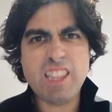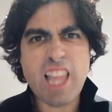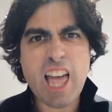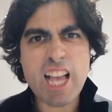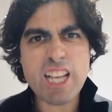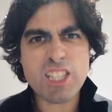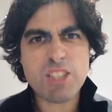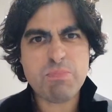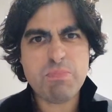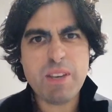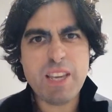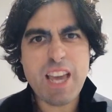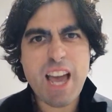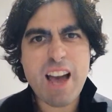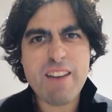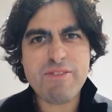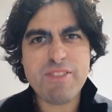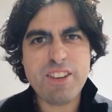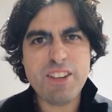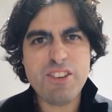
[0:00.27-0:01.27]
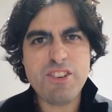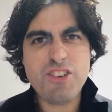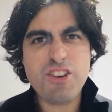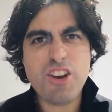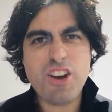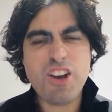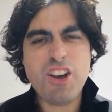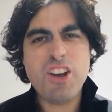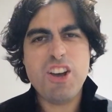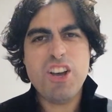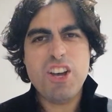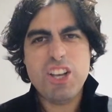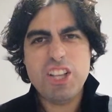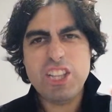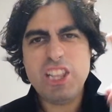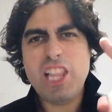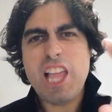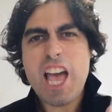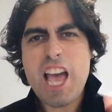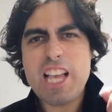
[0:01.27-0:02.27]
Let's be having you.
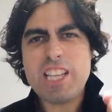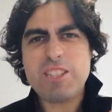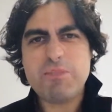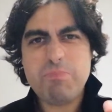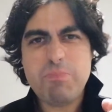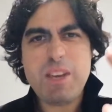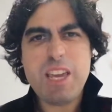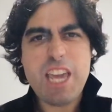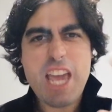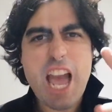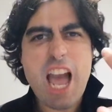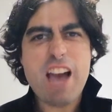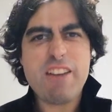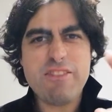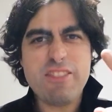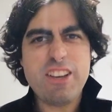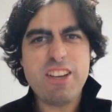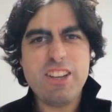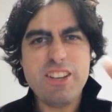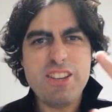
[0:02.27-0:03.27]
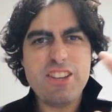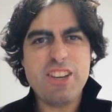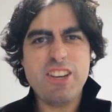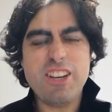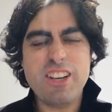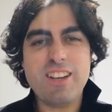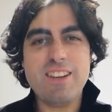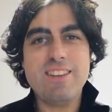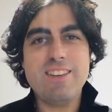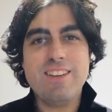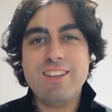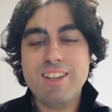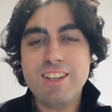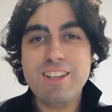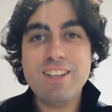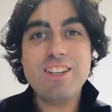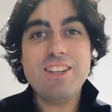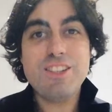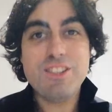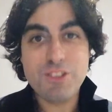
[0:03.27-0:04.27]
Let's be having you.
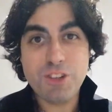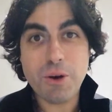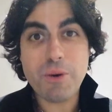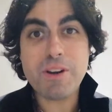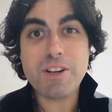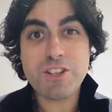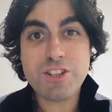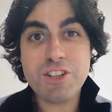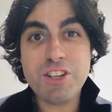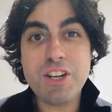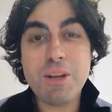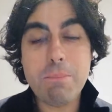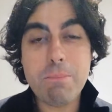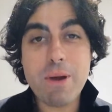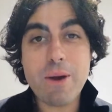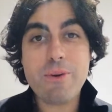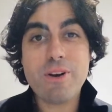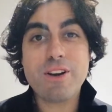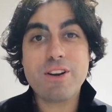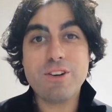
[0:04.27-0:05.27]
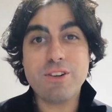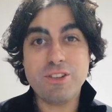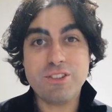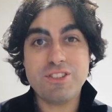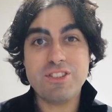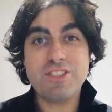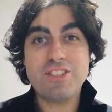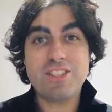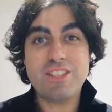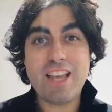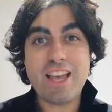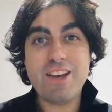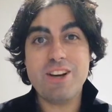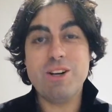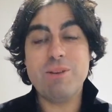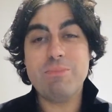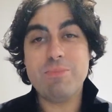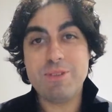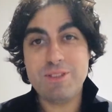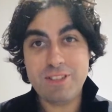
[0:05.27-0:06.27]
Norwich need a miracle to stay
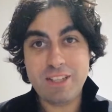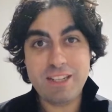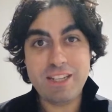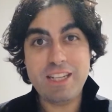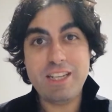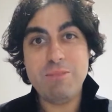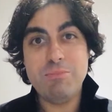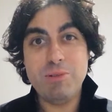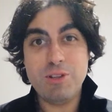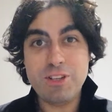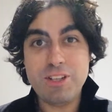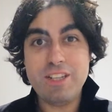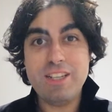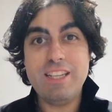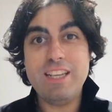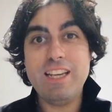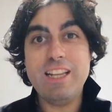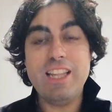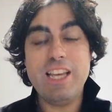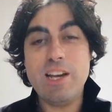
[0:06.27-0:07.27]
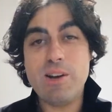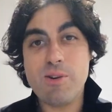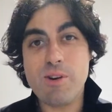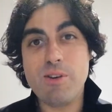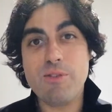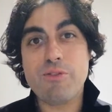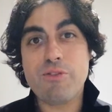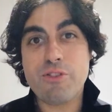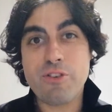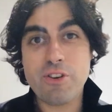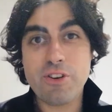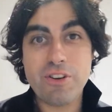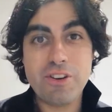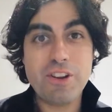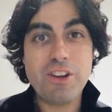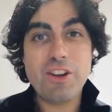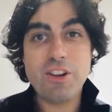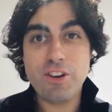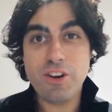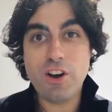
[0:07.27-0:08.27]
up. They need bloody Delia up
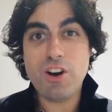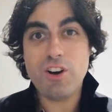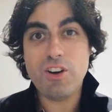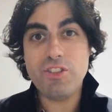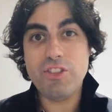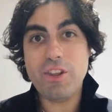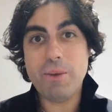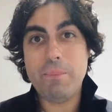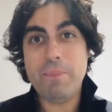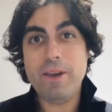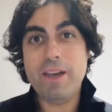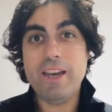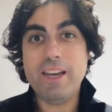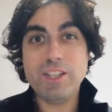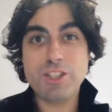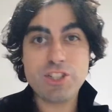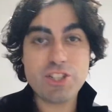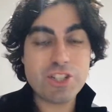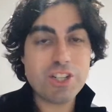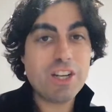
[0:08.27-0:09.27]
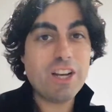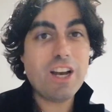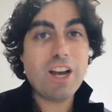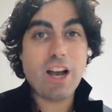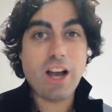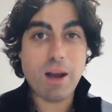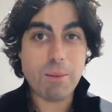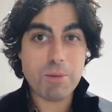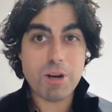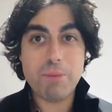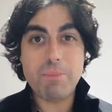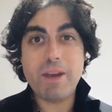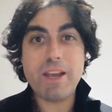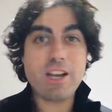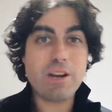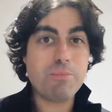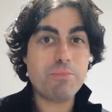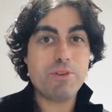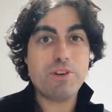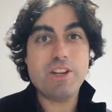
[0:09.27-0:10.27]
front, not on the pitch. I'm going to make
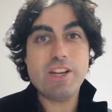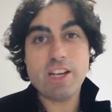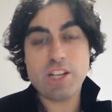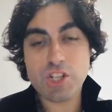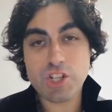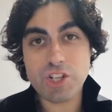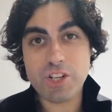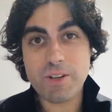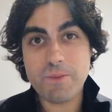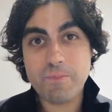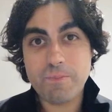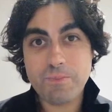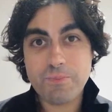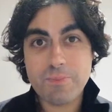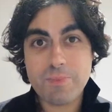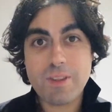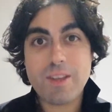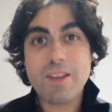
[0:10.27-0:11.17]
a prediction.